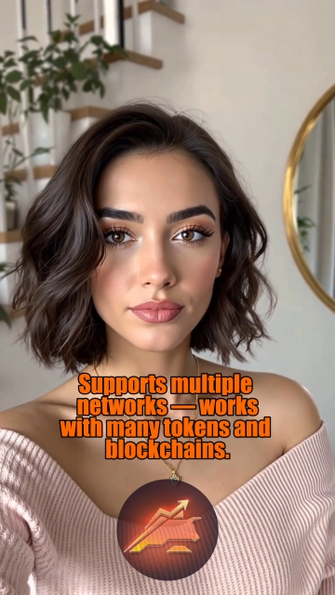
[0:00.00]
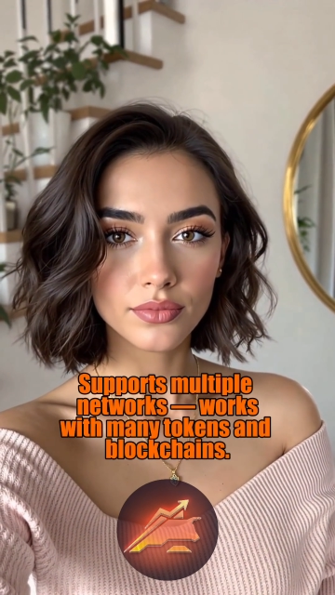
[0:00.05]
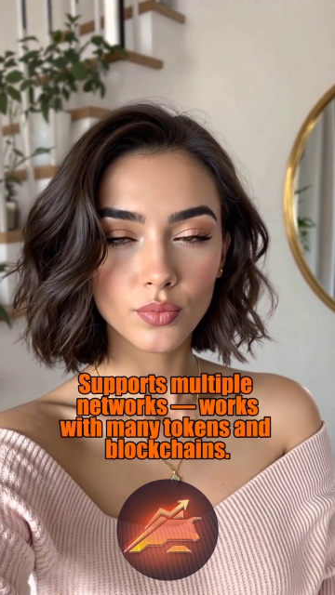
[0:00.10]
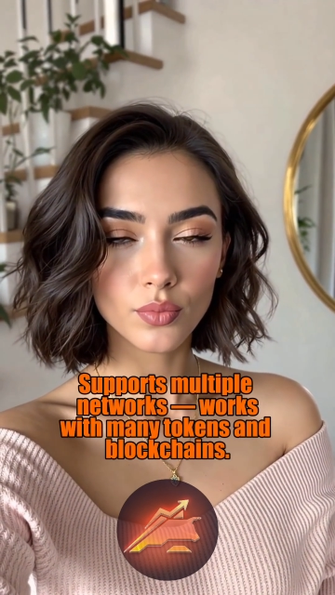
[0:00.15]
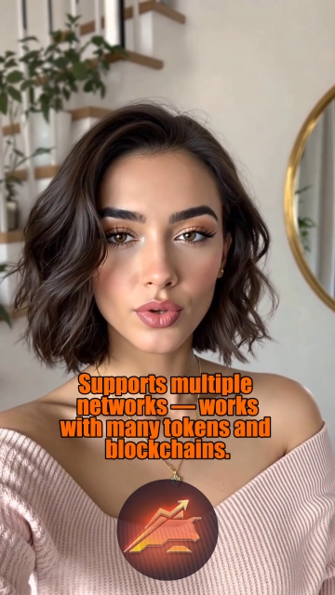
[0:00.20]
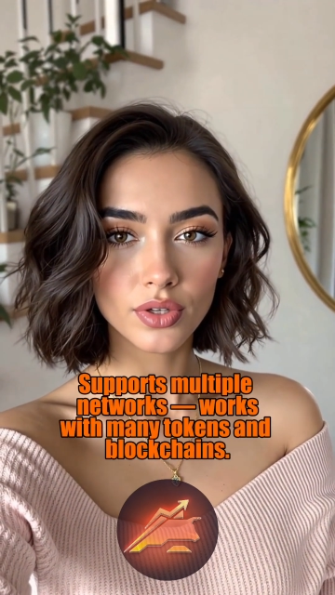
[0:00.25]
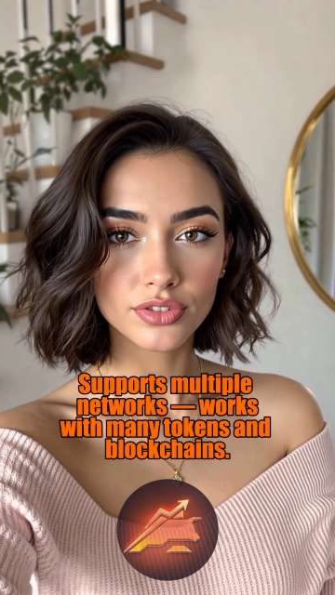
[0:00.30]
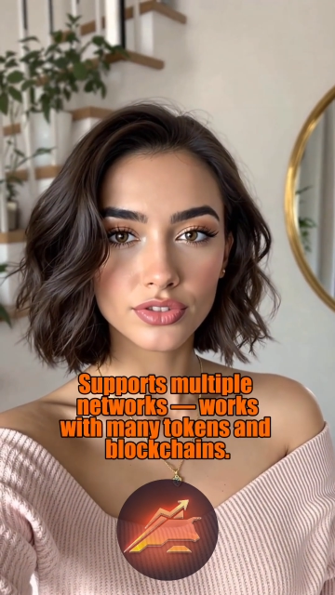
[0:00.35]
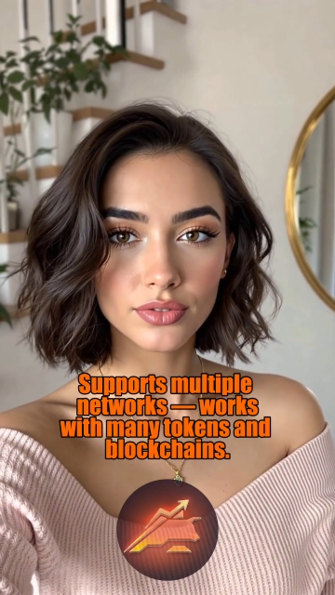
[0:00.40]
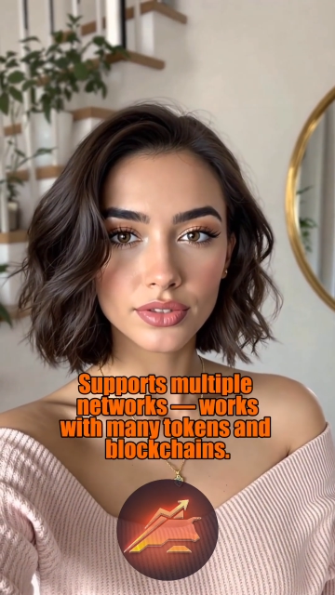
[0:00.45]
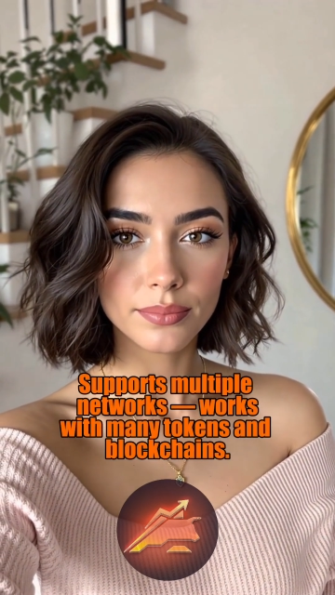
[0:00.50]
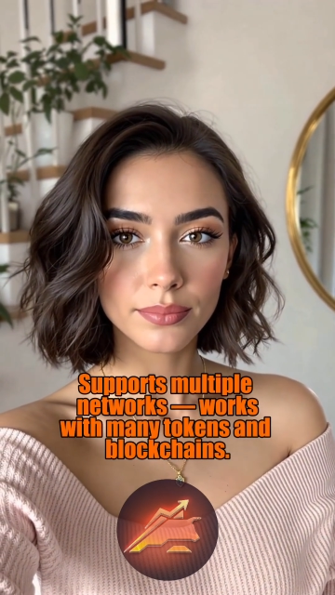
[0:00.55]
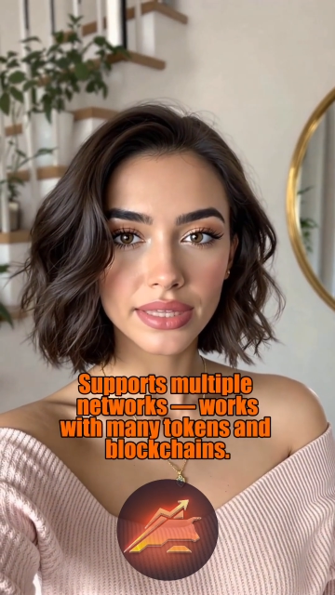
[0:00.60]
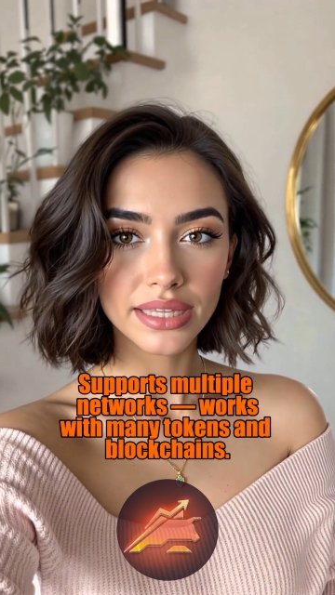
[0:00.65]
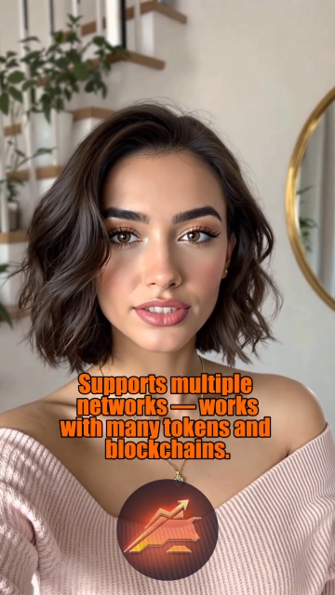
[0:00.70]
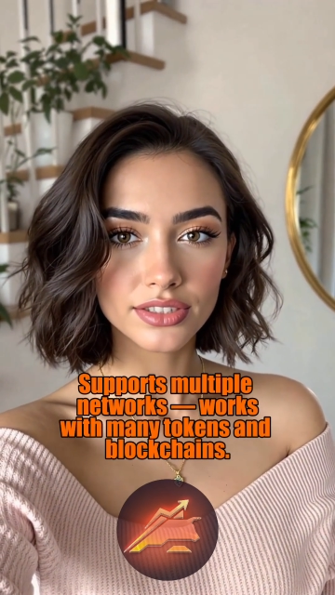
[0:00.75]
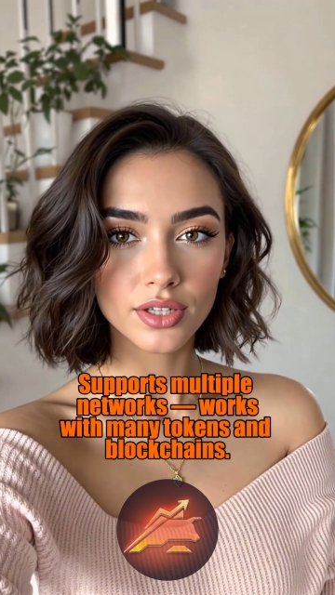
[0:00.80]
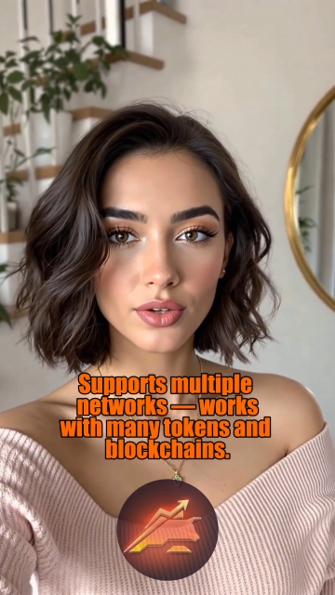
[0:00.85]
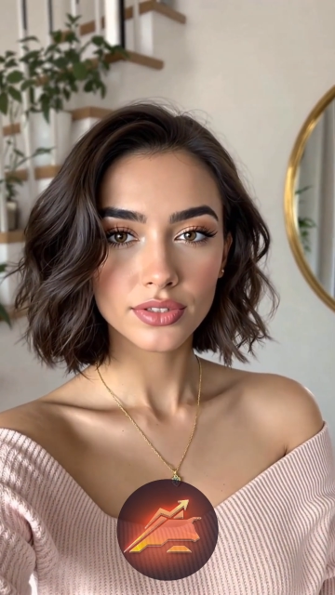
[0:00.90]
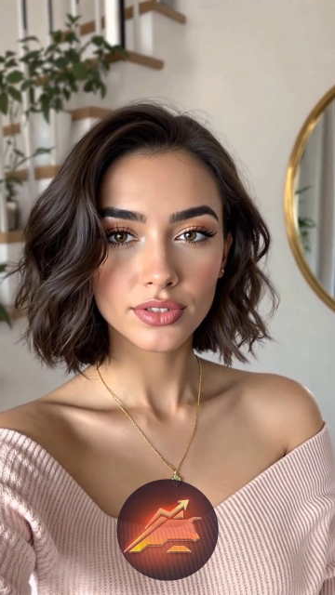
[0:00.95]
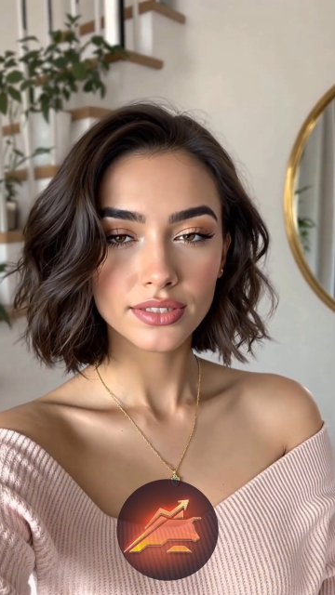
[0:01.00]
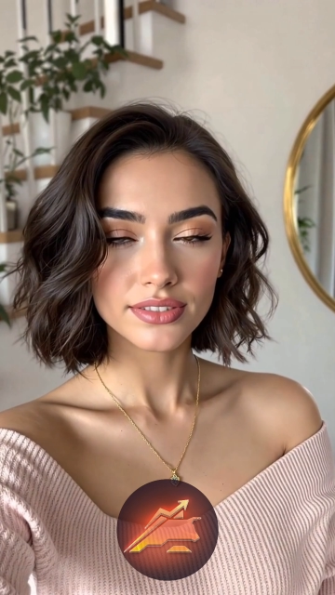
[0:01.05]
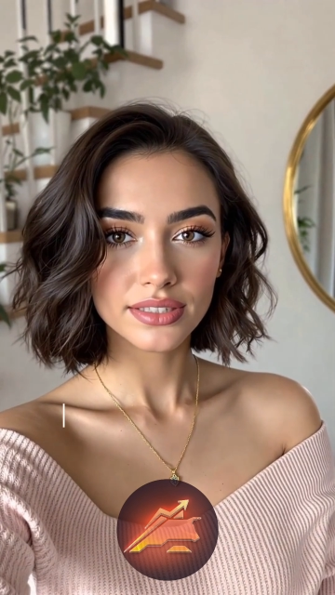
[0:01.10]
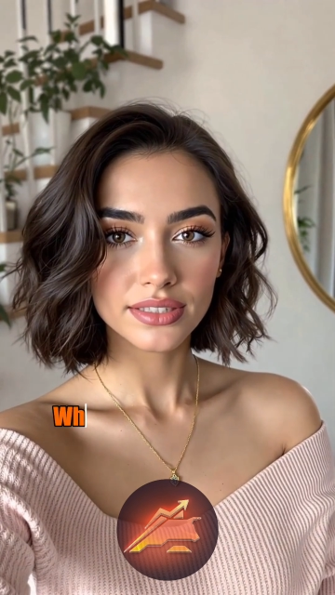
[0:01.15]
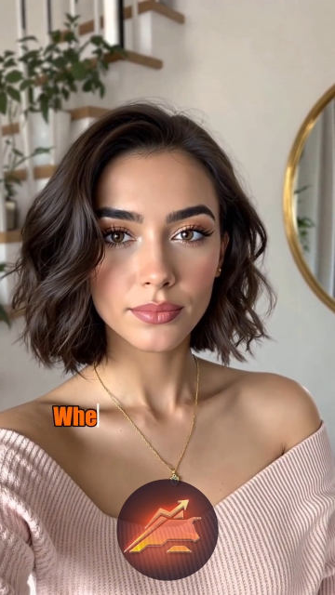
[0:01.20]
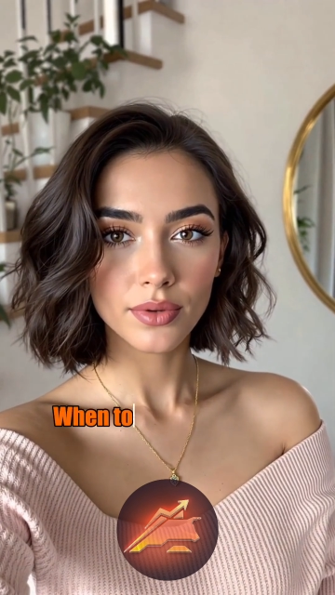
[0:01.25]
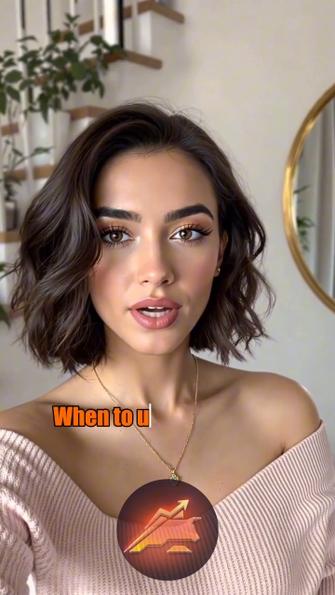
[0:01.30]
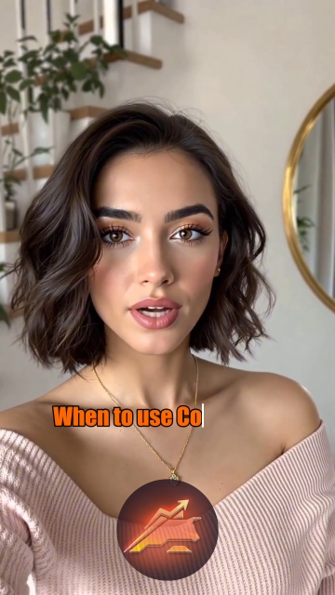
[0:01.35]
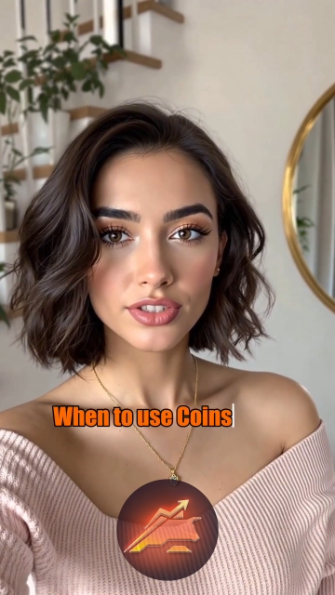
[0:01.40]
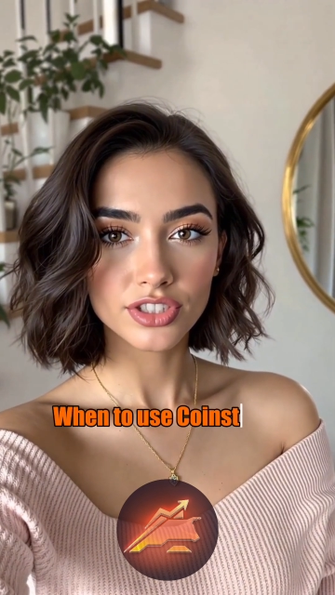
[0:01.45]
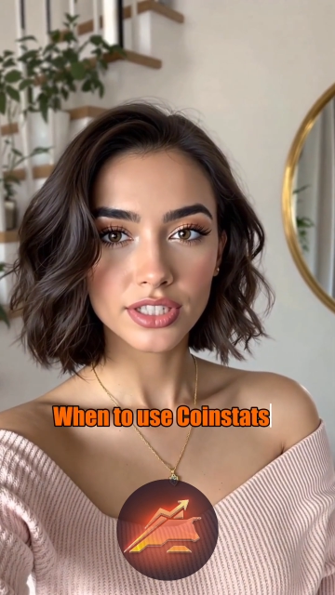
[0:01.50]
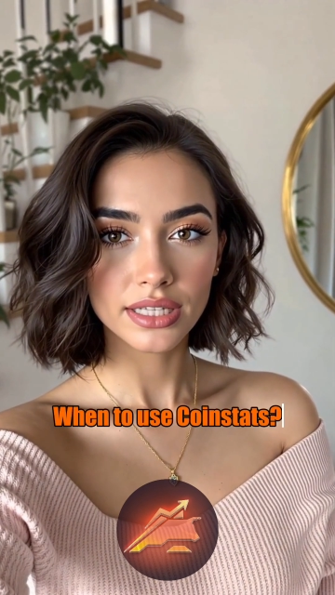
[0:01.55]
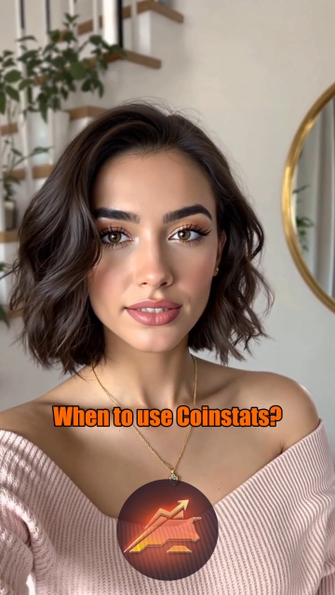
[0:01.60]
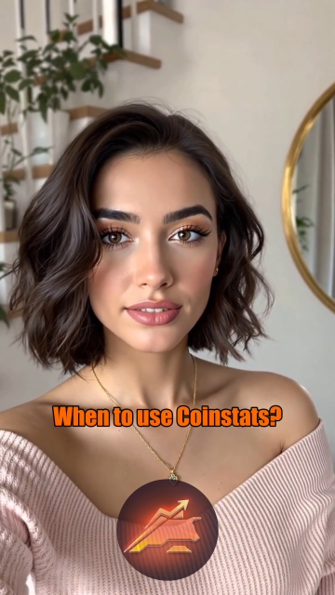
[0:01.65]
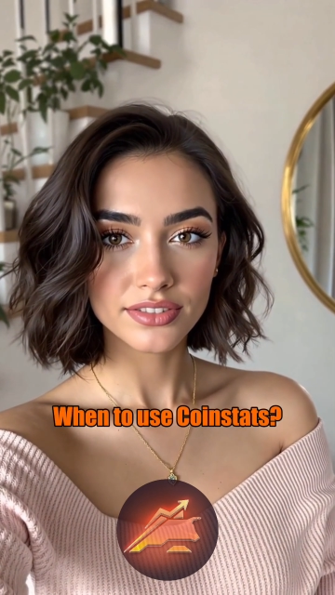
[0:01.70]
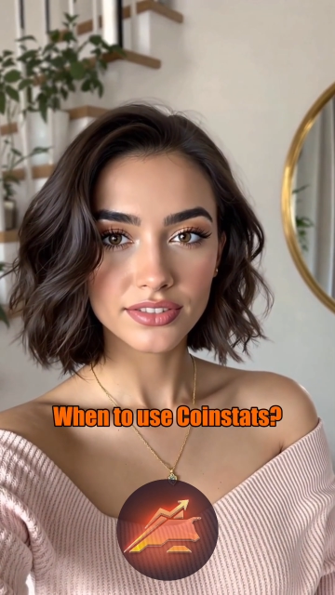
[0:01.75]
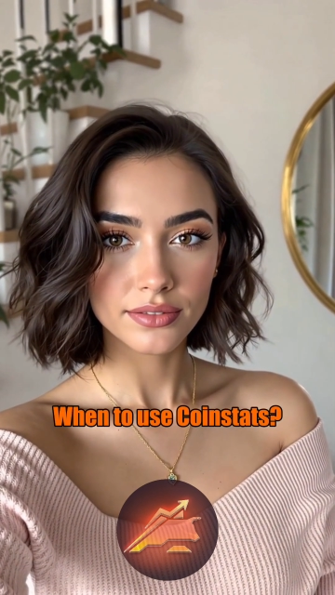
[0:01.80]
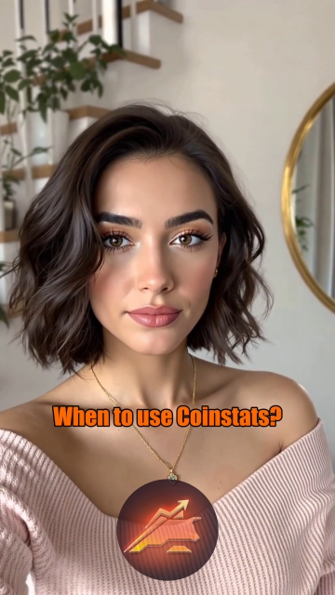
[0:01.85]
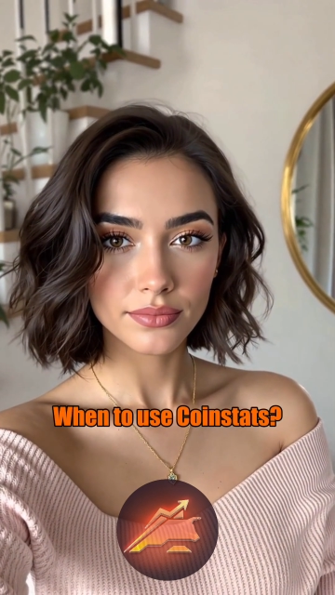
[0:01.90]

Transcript: works with many tokens and blockchains.